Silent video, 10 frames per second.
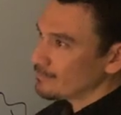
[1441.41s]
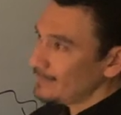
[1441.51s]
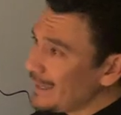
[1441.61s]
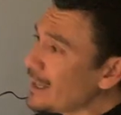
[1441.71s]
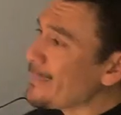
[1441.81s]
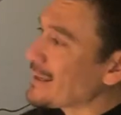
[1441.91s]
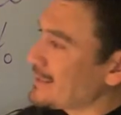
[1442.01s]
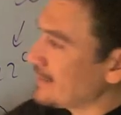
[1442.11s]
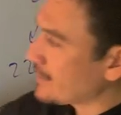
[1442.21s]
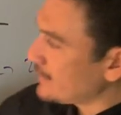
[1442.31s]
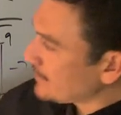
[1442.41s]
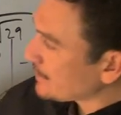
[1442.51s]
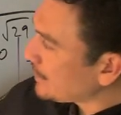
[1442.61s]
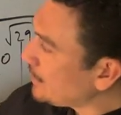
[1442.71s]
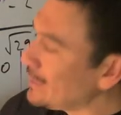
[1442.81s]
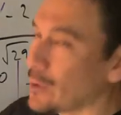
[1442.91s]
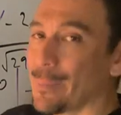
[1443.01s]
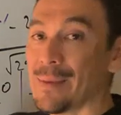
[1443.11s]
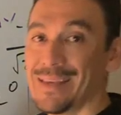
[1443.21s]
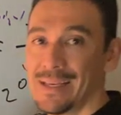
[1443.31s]
And that makes sense because it's a cute little
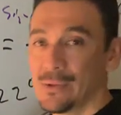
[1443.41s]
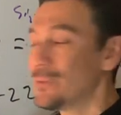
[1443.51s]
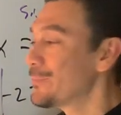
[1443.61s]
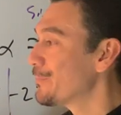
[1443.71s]
baby angle.